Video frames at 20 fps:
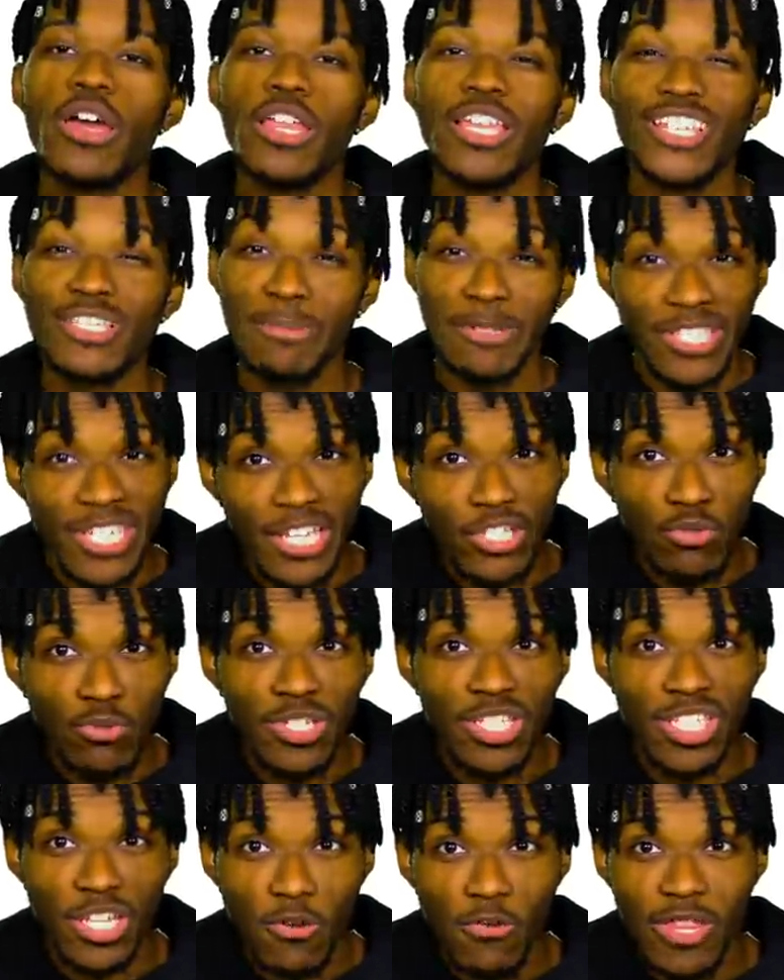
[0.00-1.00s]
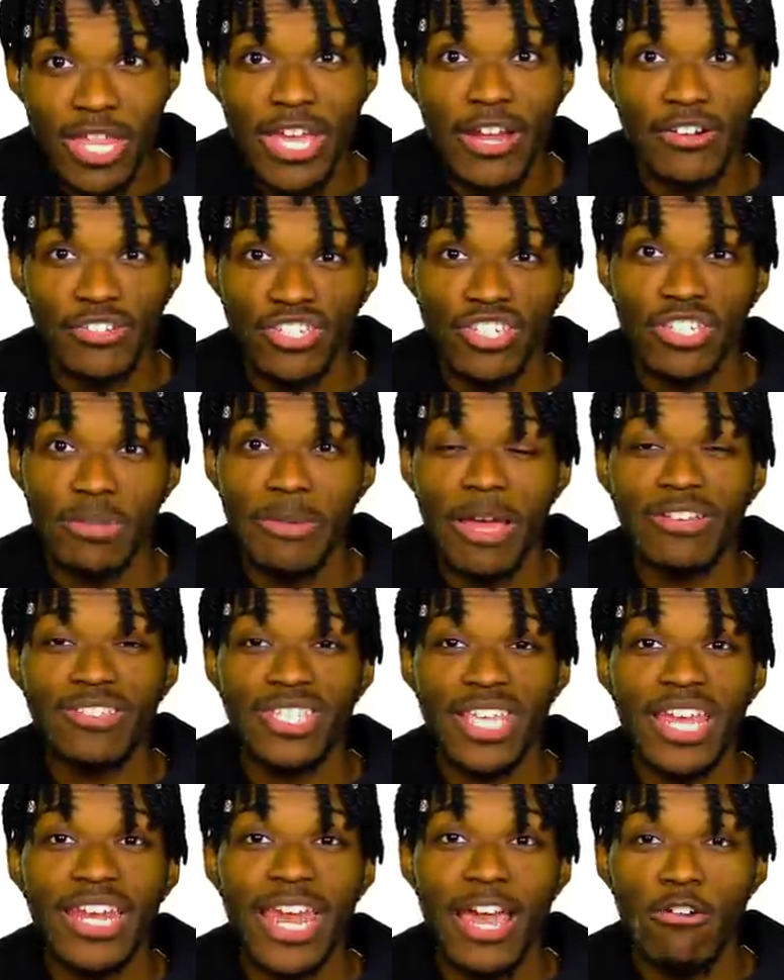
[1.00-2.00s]
his potential is still there. It's just about
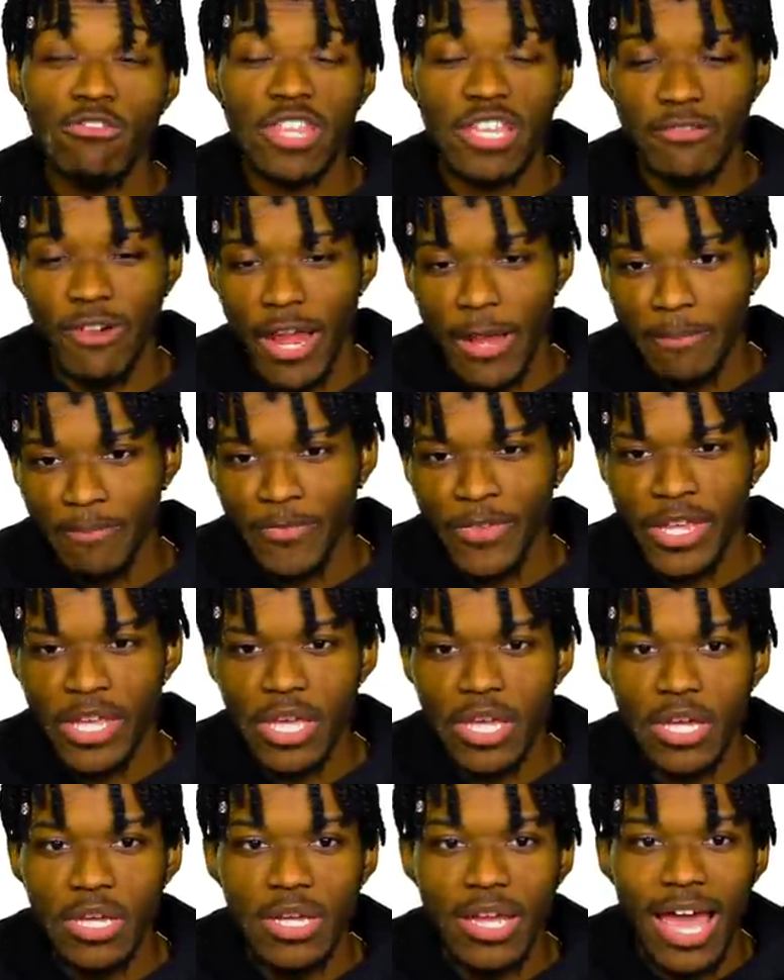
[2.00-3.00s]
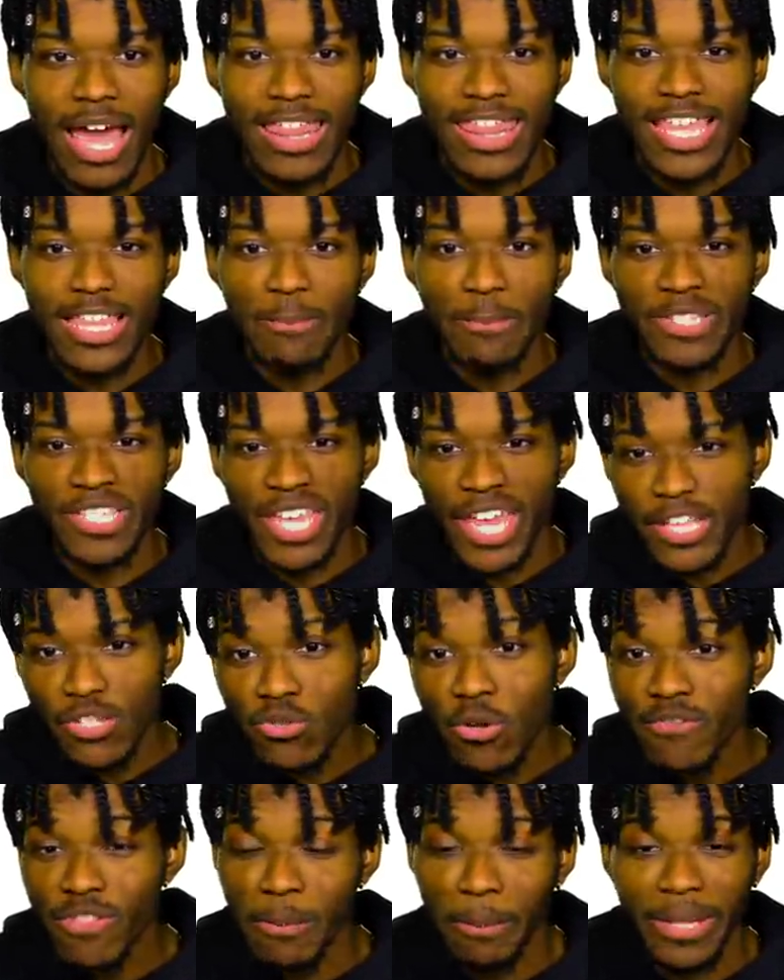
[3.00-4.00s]
staying healthy, right? I think the
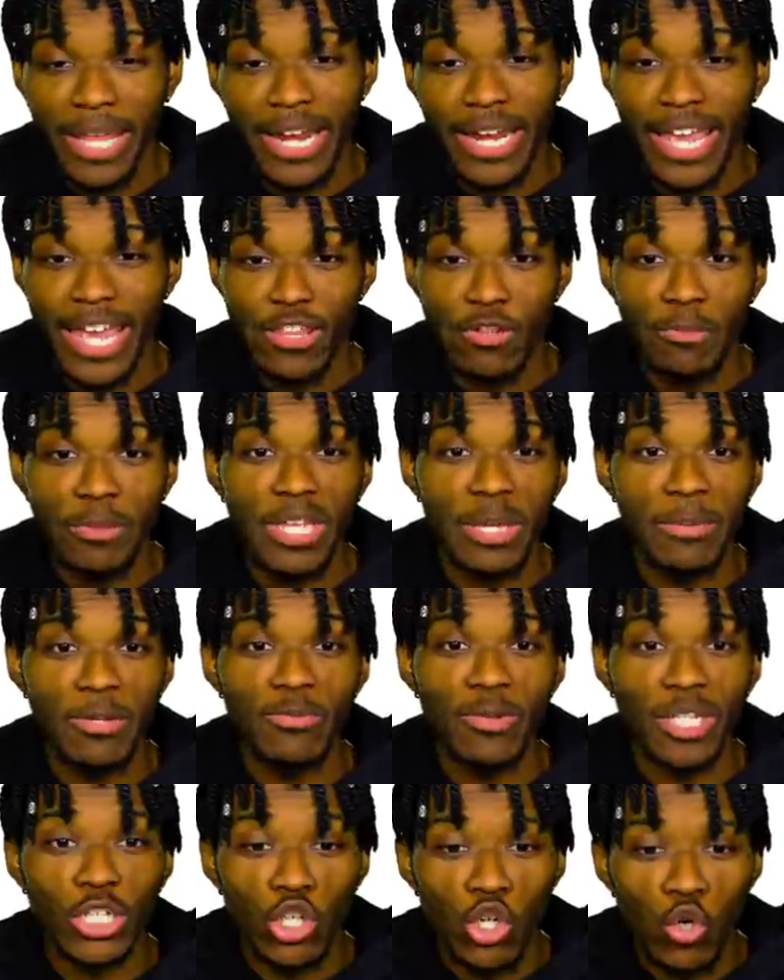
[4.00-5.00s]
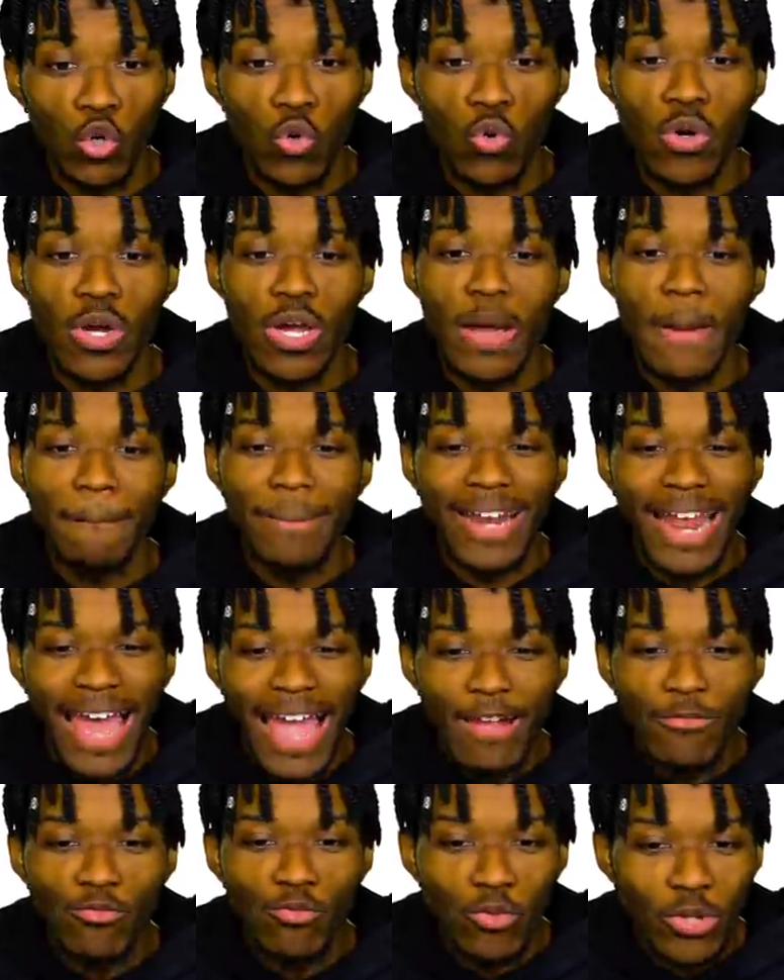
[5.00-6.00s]
potential of them playing together can be really cool. But
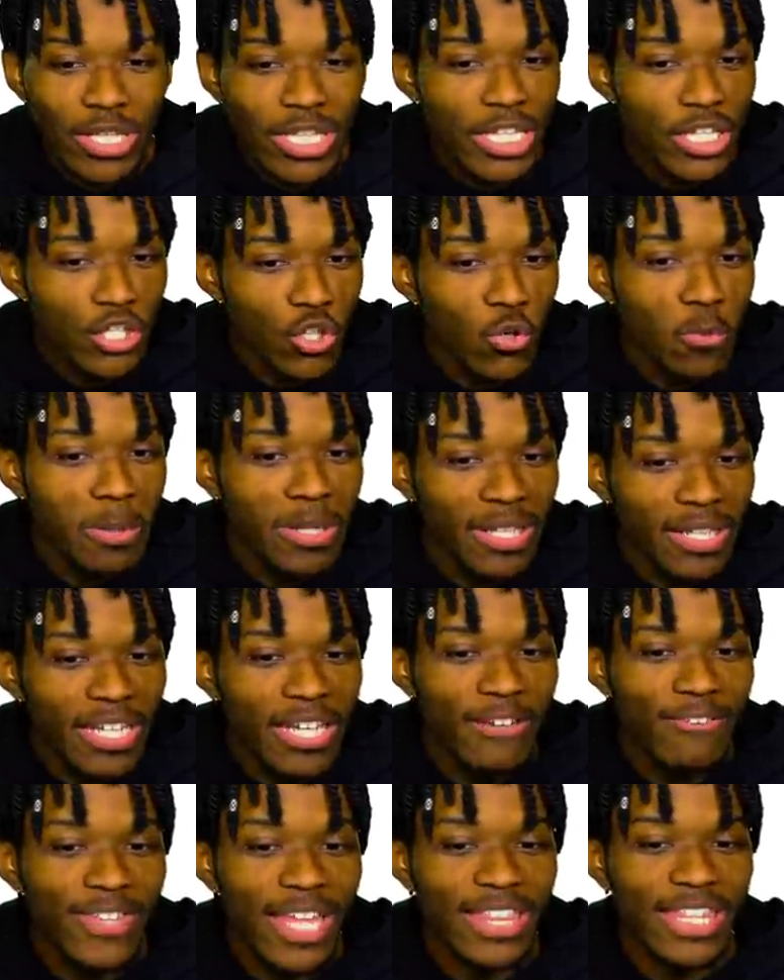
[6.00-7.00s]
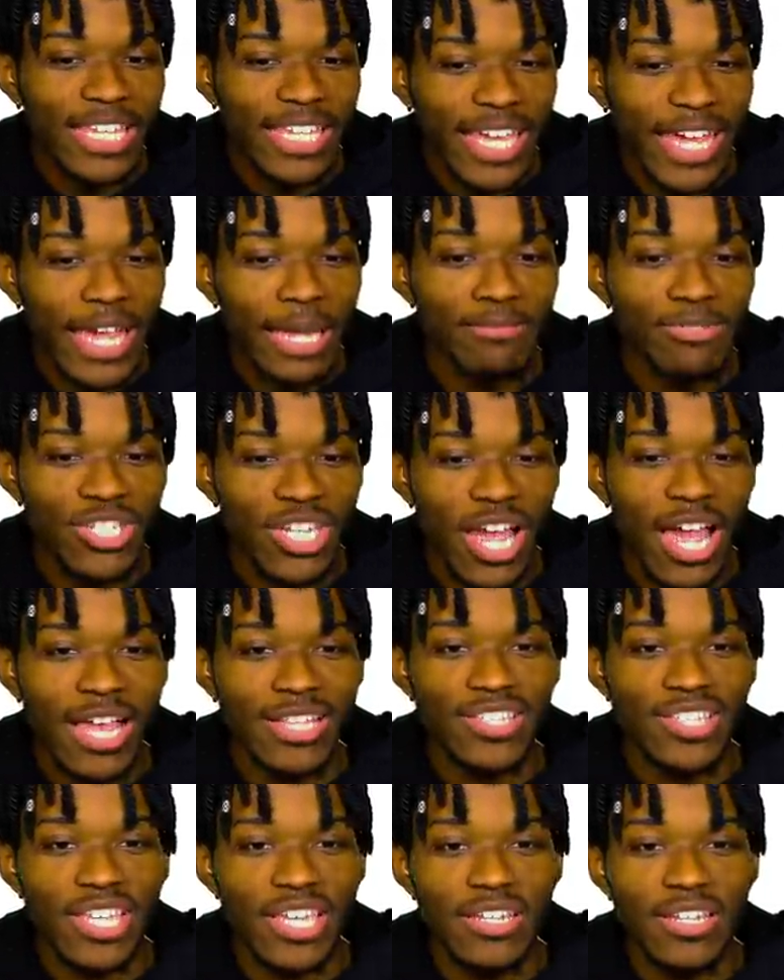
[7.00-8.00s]
I really do believe that the Cam
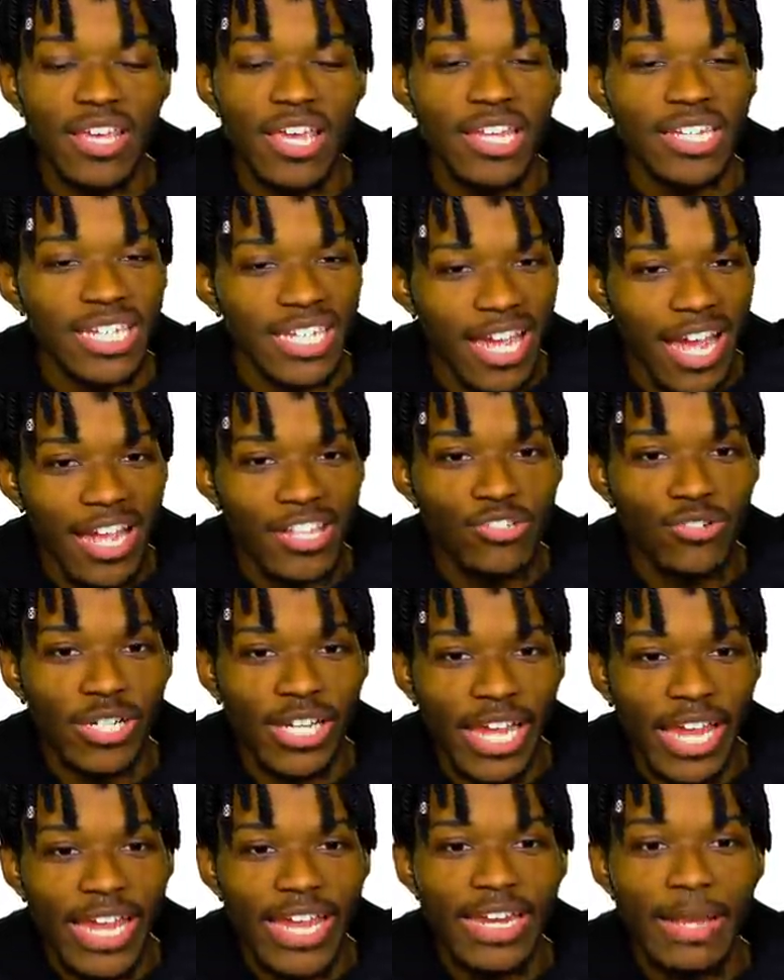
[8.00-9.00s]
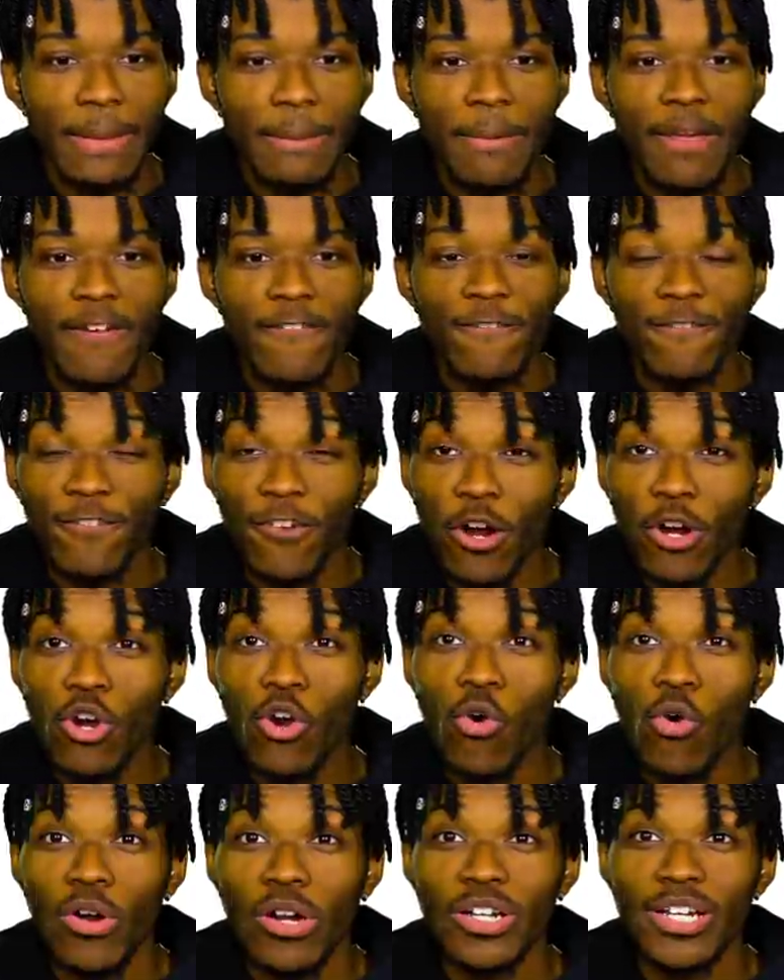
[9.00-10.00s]
Johnson, DeAndre Ayton front
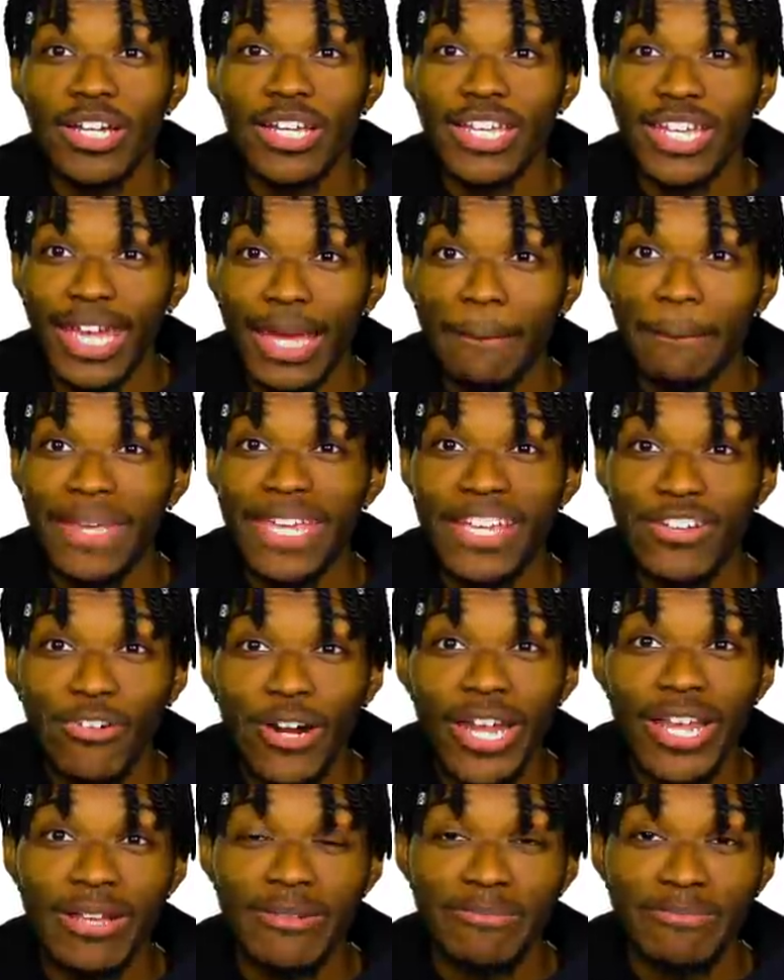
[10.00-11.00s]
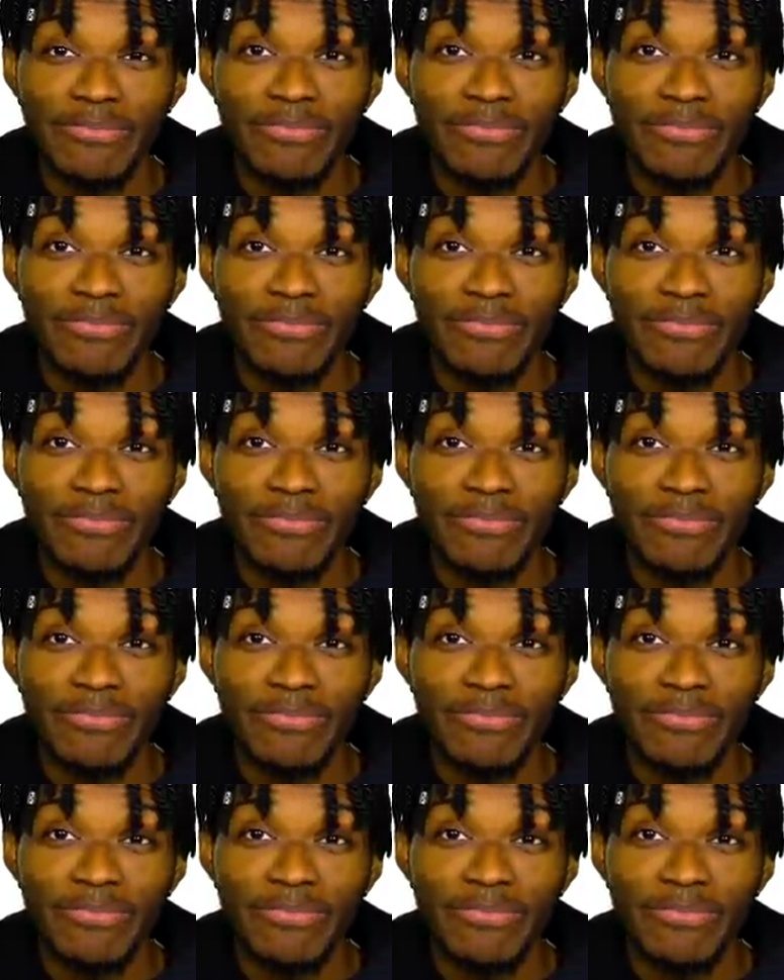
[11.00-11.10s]
court can be great.